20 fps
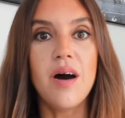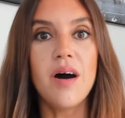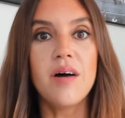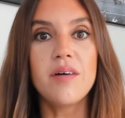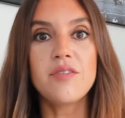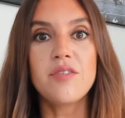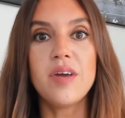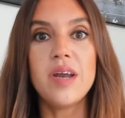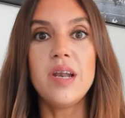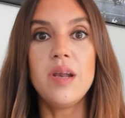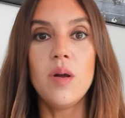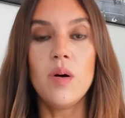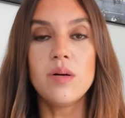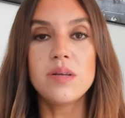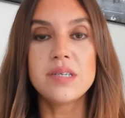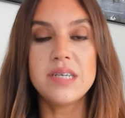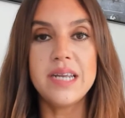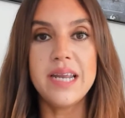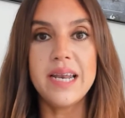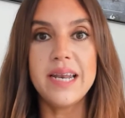after it
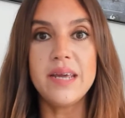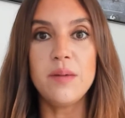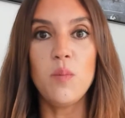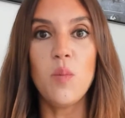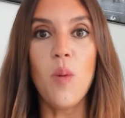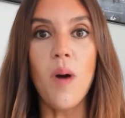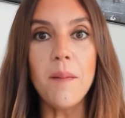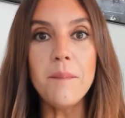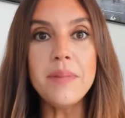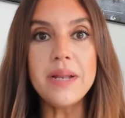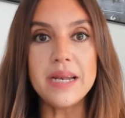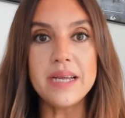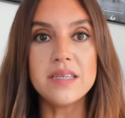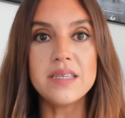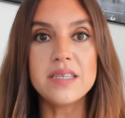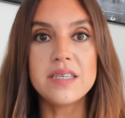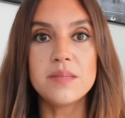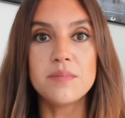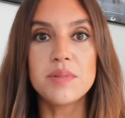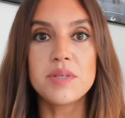lost nearly 1
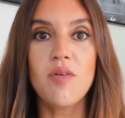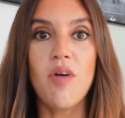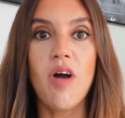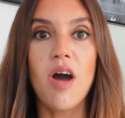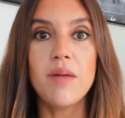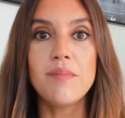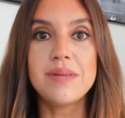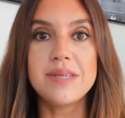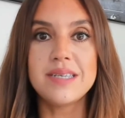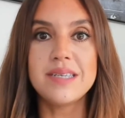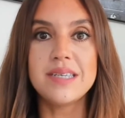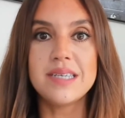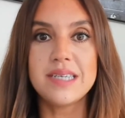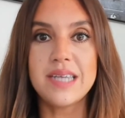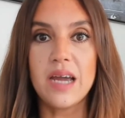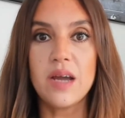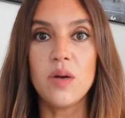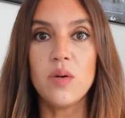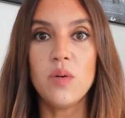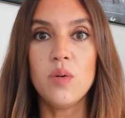million subscribers in the
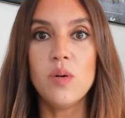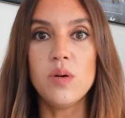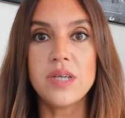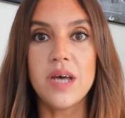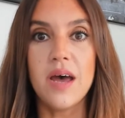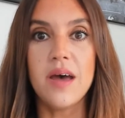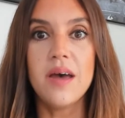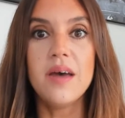second quarter,